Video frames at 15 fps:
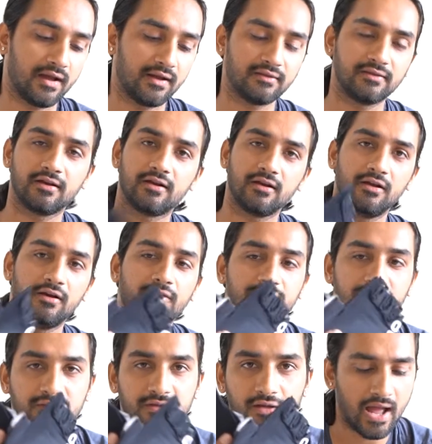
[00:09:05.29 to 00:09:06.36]
the
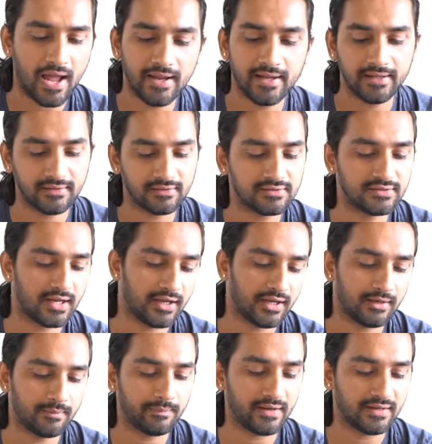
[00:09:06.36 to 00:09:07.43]
gloves. I stay
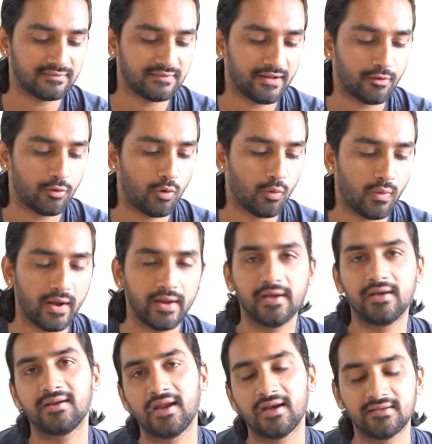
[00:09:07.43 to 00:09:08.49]
in place like Goa and
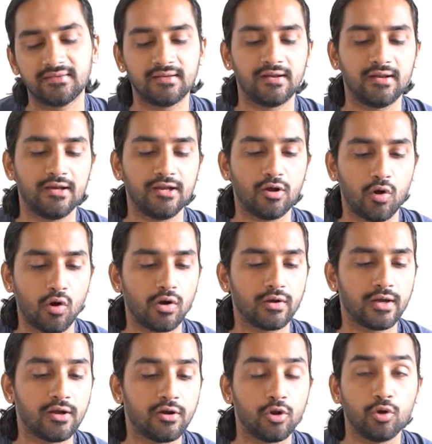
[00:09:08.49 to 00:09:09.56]
it gets really
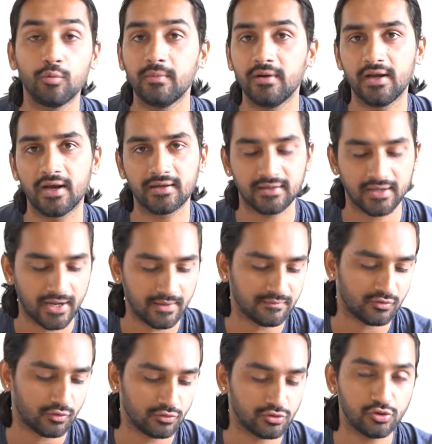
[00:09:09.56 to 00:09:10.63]
hot and humid at
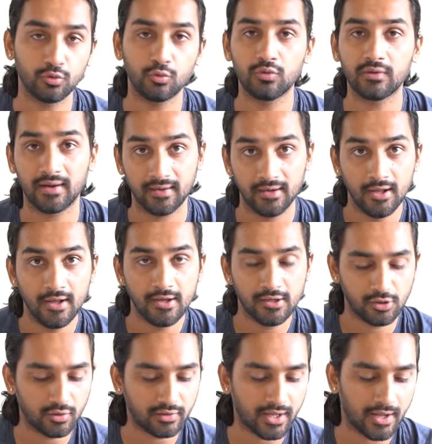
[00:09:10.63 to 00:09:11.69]
times on shoot, and
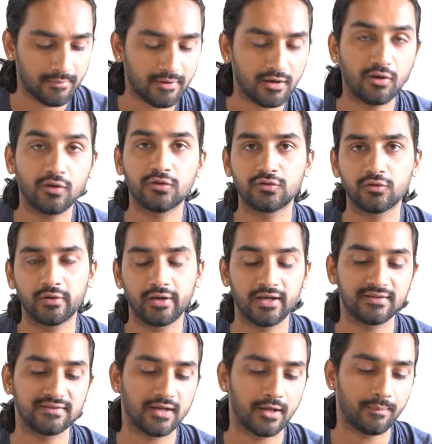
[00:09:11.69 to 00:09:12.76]
your camera also
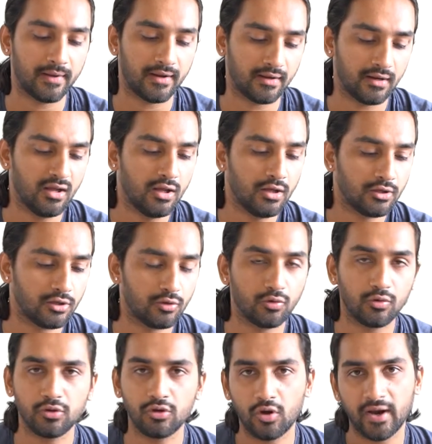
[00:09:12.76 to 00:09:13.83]
hits up and you
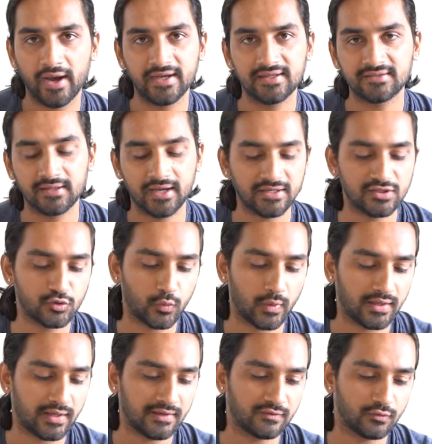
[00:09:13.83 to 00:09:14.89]
know your hands get
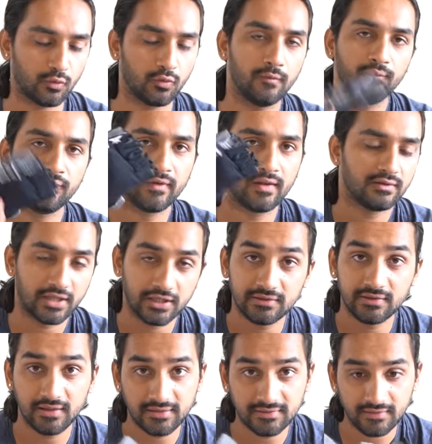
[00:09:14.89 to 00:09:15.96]
sweaty. So
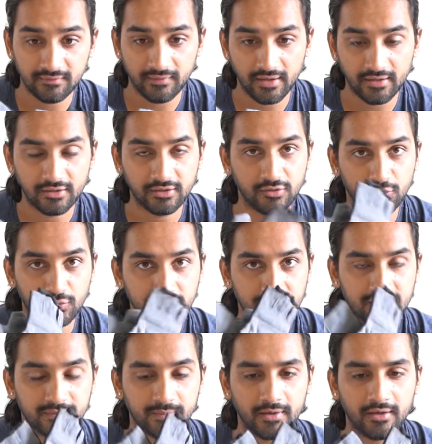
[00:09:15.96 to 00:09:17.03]
that's the reason why I use
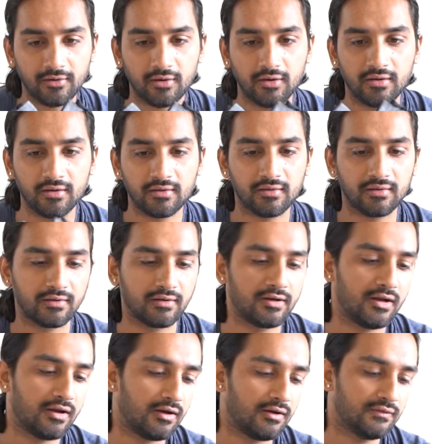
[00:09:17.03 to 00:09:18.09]
this particular
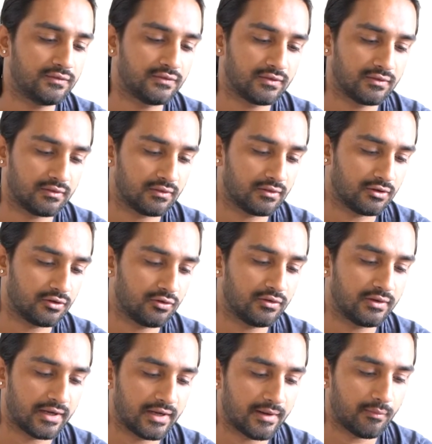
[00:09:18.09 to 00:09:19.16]
gloves you know,
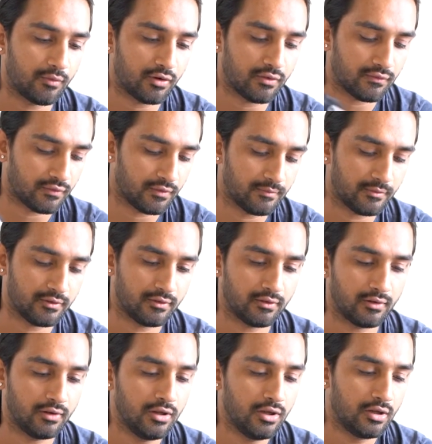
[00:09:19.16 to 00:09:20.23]
that I bought from
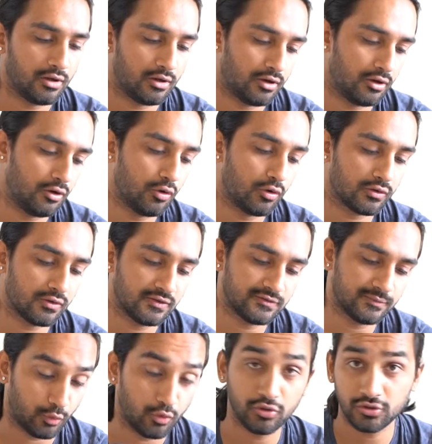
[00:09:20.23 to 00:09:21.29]
a local
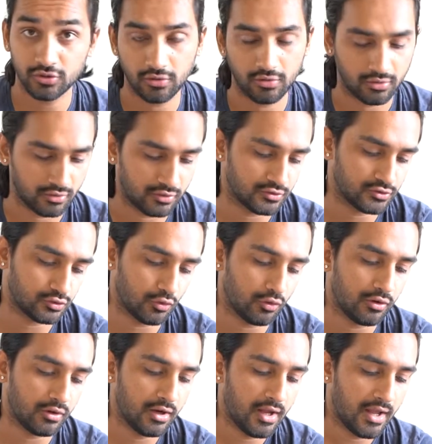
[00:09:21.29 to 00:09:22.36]
sports
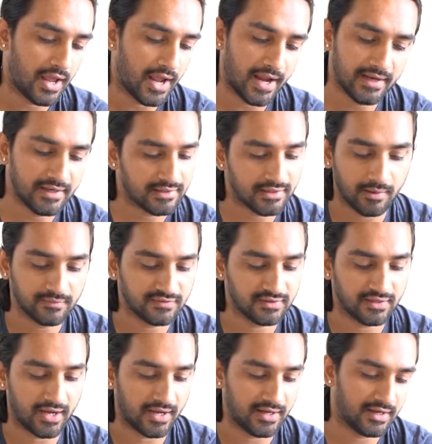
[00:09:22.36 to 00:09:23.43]
store, and it comes
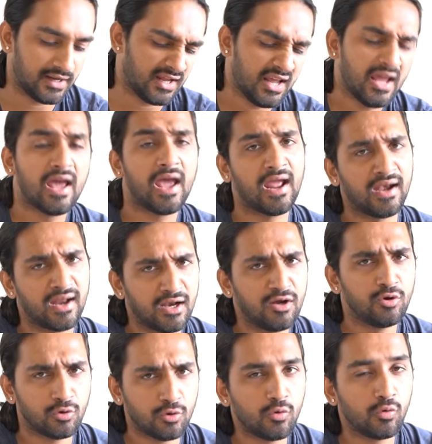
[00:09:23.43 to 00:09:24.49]
in handy, and I
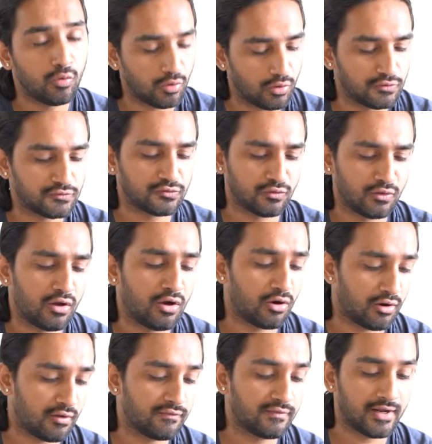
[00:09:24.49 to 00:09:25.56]
look cool also a
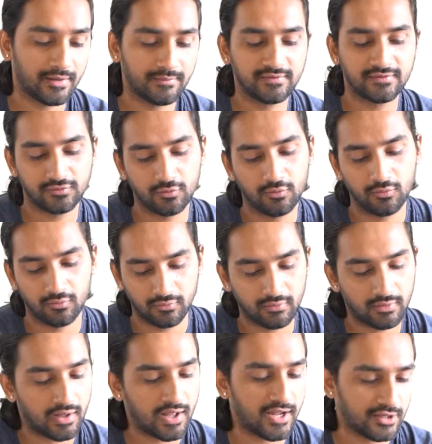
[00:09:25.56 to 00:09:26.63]
lot of times, so
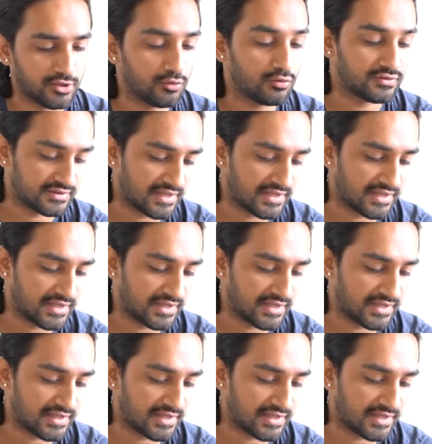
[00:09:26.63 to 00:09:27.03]
I use